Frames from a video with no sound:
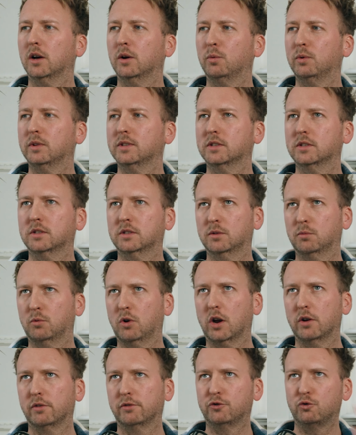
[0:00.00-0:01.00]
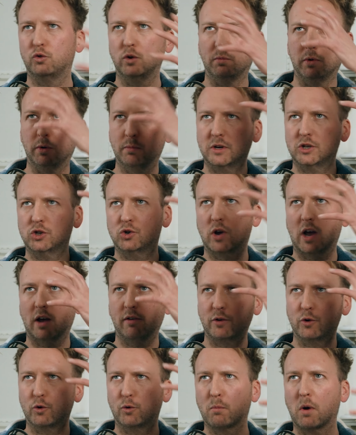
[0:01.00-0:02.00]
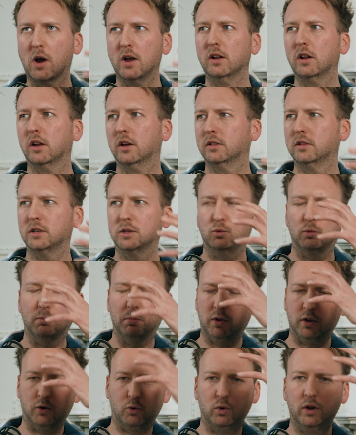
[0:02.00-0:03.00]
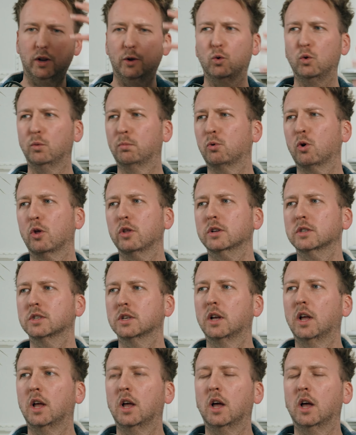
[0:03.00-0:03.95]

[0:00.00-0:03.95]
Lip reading: with some kind of dream image you have in your mind, like this would be a really cool product.